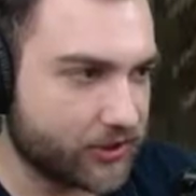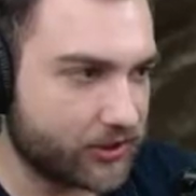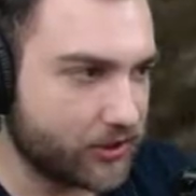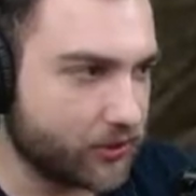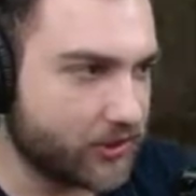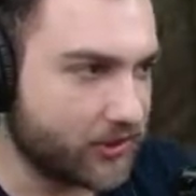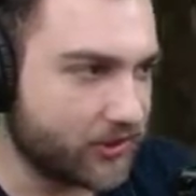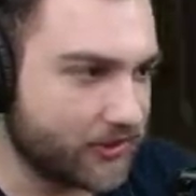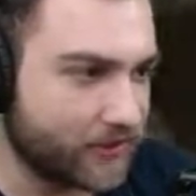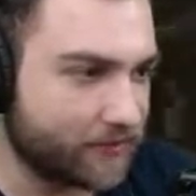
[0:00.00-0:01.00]
deal with
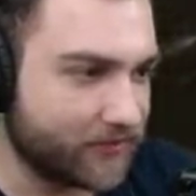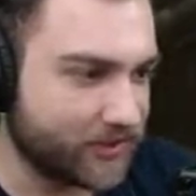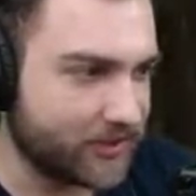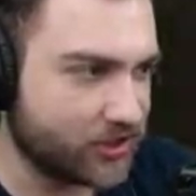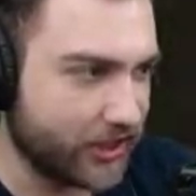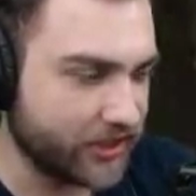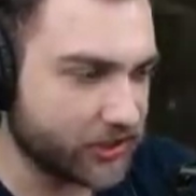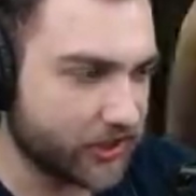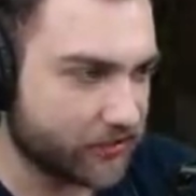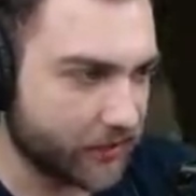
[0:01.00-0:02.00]
these
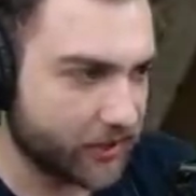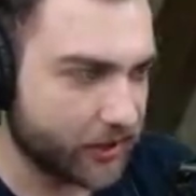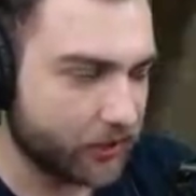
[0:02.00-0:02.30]
JJs right here,